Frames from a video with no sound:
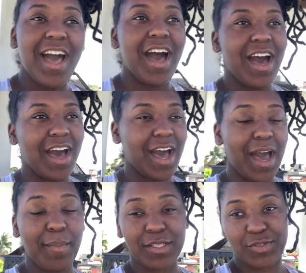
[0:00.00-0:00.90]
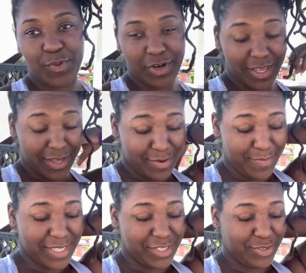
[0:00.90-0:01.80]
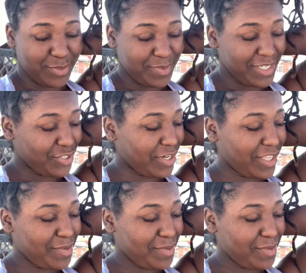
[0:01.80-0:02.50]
I'm about to work out. Trying to